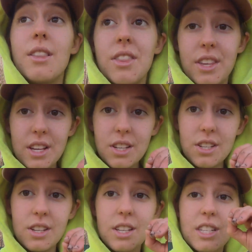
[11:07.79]

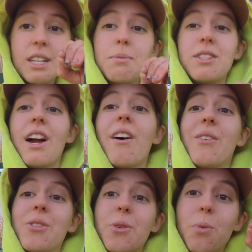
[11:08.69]
This keeps
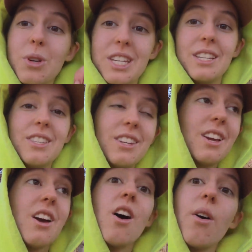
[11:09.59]
down the weeds
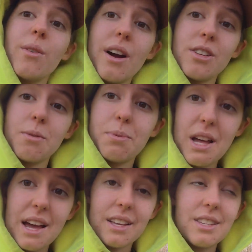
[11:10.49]
around your
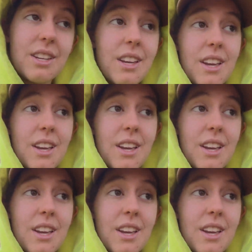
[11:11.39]
plants,